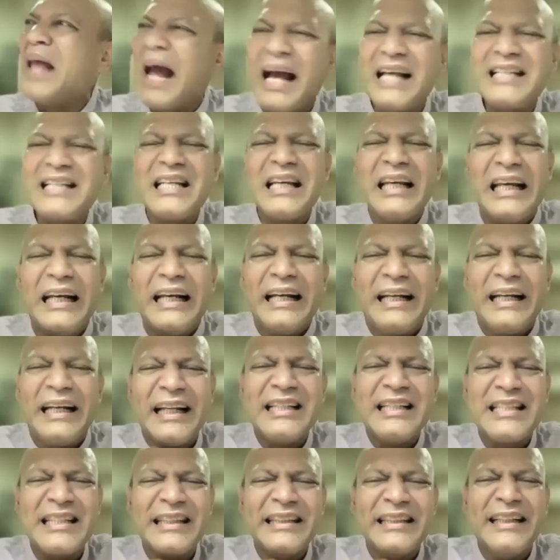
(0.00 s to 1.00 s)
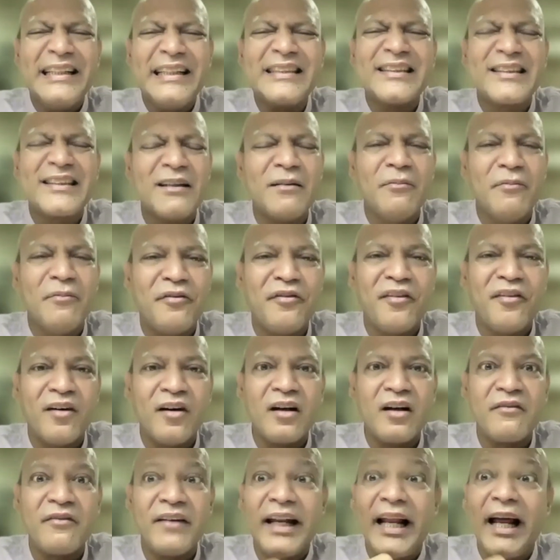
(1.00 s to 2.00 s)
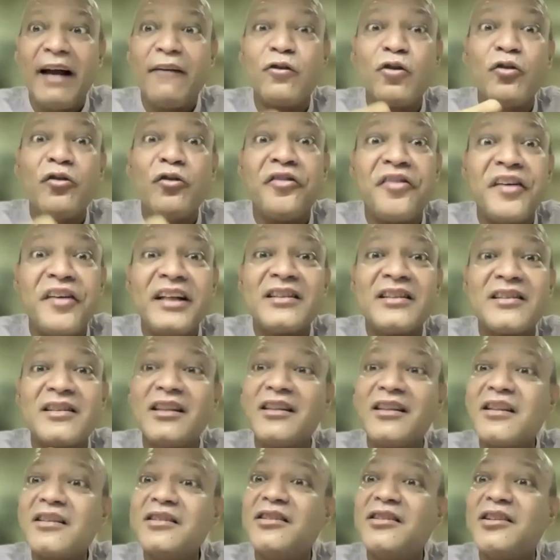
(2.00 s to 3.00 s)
an intense discomfort when I have to face certain